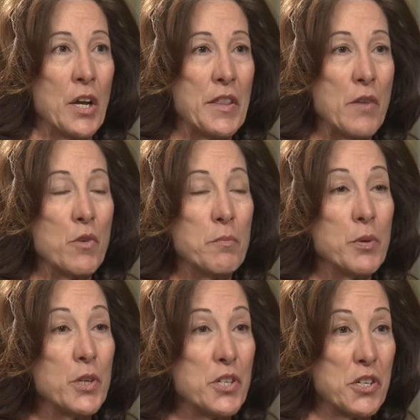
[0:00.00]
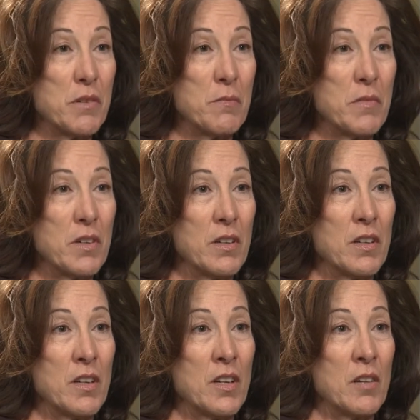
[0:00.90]
They would push him,
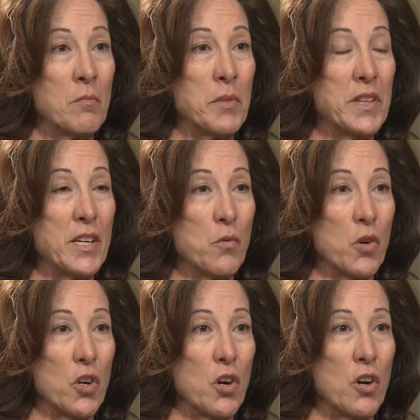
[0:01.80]
but they were